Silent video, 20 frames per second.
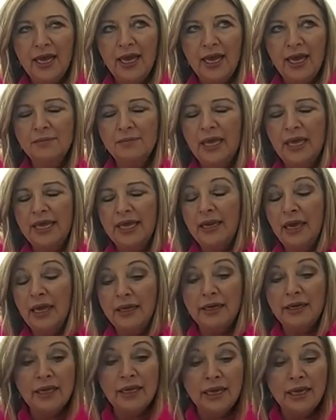um, and,
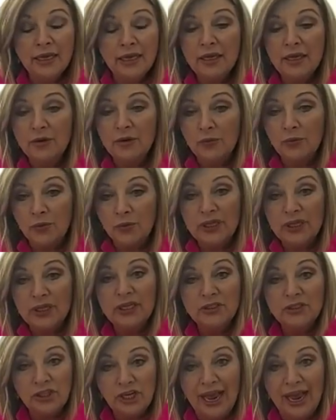and it, it
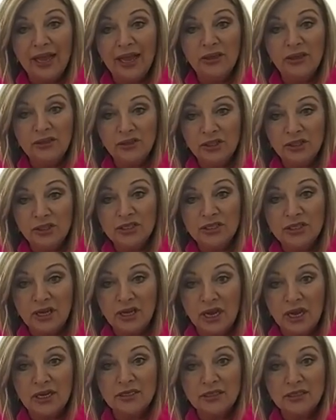really challenges
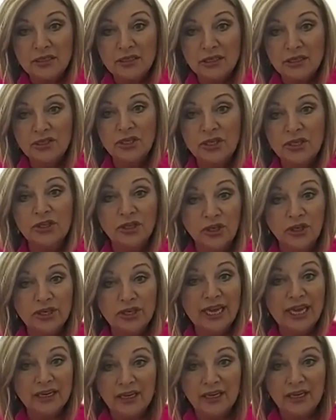us to look
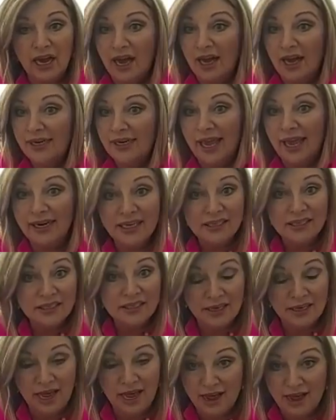at God and His
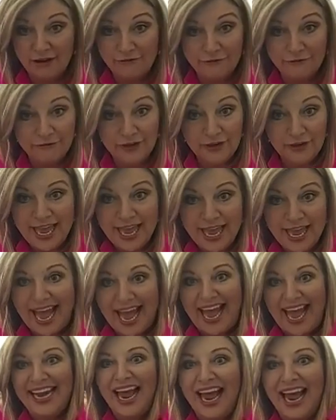love.
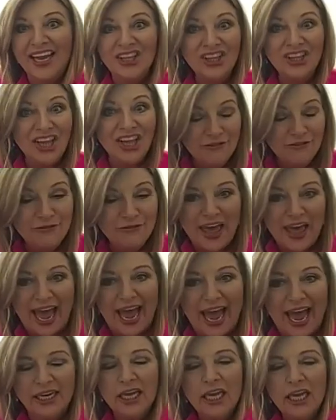And I love
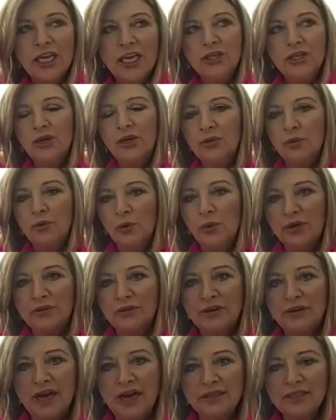that. You know, the Word
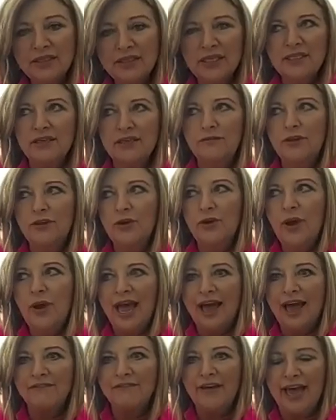of God says if you
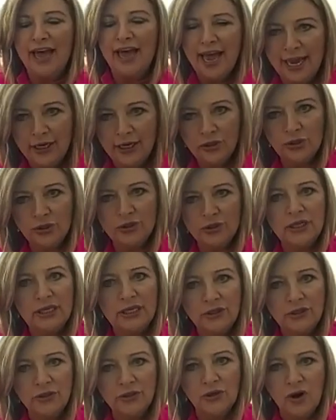have hatred
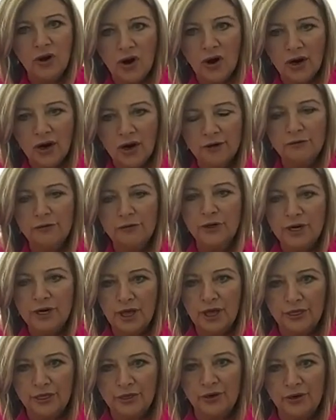in your heart for
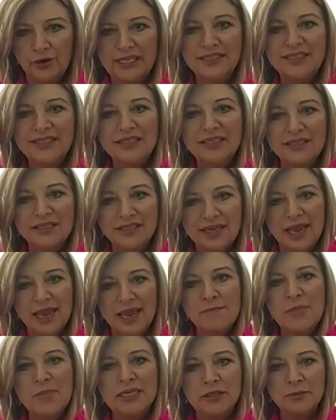another, it's the
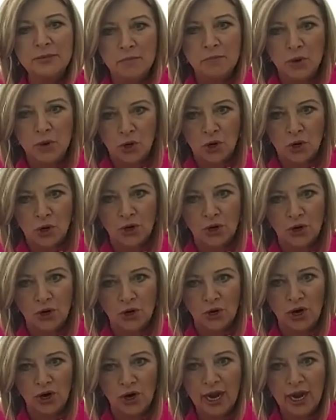same as murder.